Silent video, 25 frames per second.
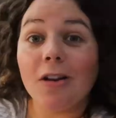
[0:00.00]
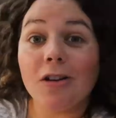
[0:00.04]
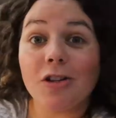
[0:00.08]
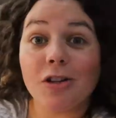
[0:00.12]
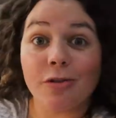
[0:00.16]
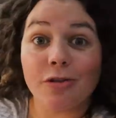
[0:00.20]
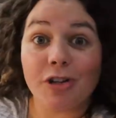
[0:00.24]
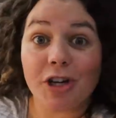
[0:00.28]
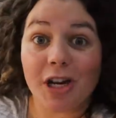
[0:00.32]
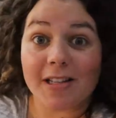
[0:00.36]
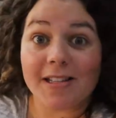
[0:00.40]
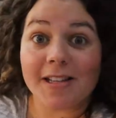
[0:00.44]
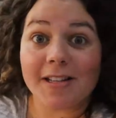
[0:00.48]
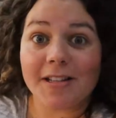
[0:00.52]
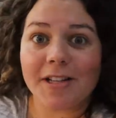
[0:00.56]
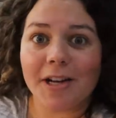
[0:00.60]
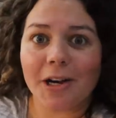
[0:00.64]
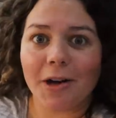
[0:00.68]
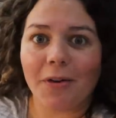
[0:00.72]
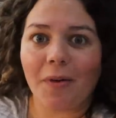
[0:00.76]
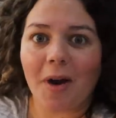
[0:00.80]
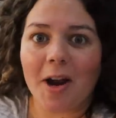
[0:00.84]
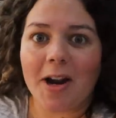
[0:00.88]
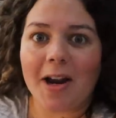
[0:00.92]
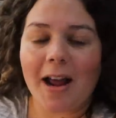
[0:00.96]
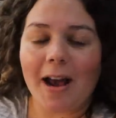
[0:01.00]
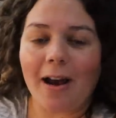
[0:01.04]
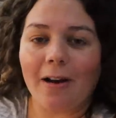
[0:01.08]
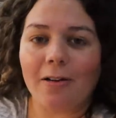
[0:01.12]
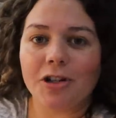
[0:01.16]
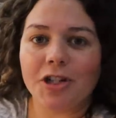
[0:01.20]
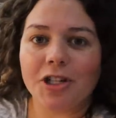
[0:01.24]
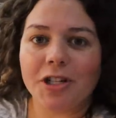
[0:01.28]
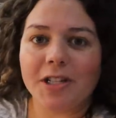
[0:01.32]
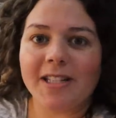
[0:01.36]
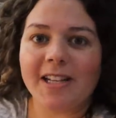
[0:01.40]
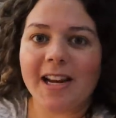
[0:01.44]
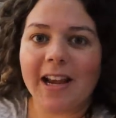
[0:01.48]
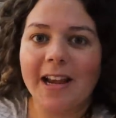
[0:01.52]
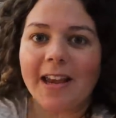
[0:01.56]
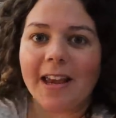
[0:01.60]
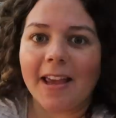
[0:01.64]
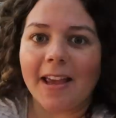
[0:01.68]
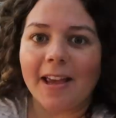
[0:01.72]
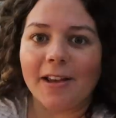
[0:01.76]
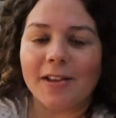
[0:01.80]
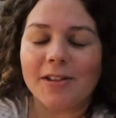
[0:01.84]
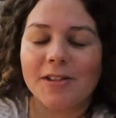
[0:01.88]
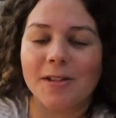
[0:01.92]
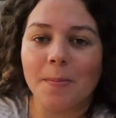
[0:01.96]
So Jess is here right now. She's
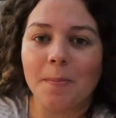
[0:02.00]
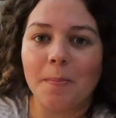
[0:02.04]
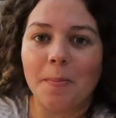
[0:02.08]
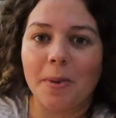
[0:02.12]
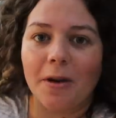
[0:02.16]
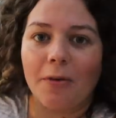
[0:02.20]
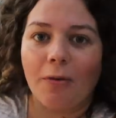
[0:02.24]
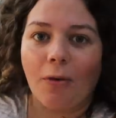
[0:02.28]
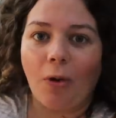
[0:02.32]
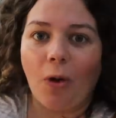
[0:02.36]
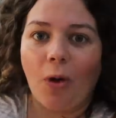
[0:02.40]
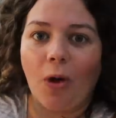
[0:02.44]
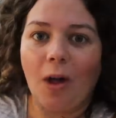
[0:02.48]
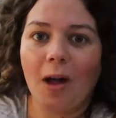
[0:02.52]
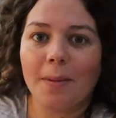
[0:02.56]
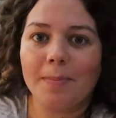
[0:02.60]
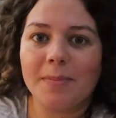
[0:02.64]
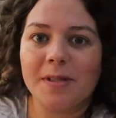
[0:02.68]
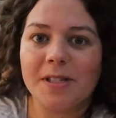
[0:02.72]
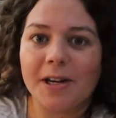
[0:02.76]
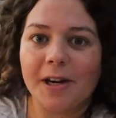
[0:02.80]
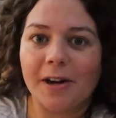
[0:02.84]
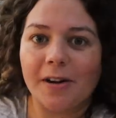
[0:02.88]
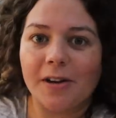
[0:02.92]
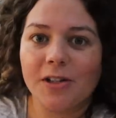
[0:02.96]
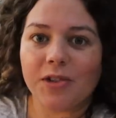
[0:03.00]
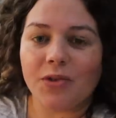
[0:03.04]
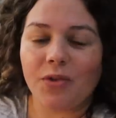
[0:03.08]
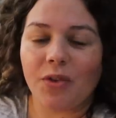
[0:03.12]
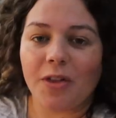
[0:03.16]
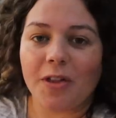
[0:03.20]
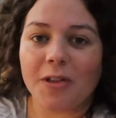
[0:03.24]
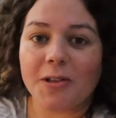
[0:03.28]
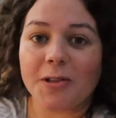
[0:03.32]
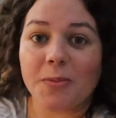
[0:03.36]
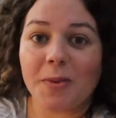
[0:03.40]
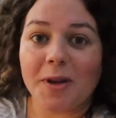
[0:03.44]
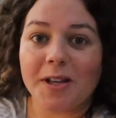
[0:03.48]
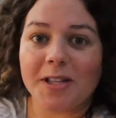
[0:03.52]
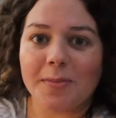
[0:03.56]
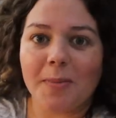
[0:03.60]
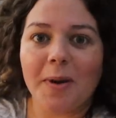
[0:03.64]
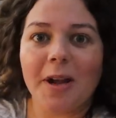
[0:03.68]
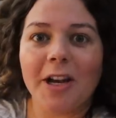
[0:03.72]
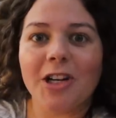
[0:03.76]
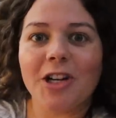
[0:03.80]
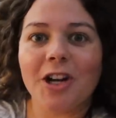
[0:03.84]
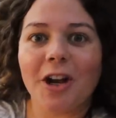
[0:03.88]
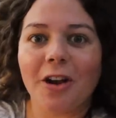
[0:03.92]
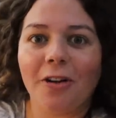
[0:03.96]
taking some B-roll upstairs for this week's
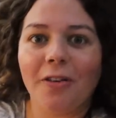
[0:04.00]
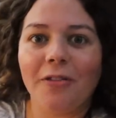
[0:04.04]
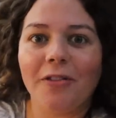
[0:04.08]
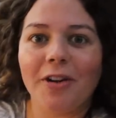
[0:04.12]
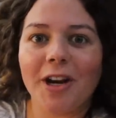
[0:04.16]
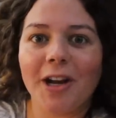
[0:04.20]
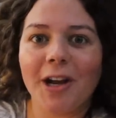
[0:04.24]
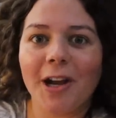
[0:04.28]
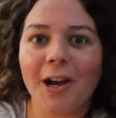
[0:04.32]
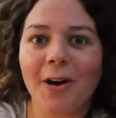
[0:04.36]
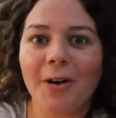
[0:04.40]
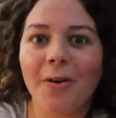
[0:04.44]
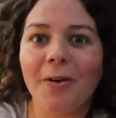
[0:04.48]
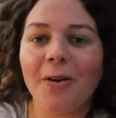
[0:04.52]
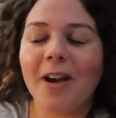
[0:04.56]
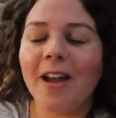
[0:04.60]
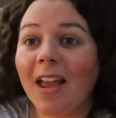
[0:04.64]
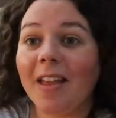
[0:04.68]
main channel video.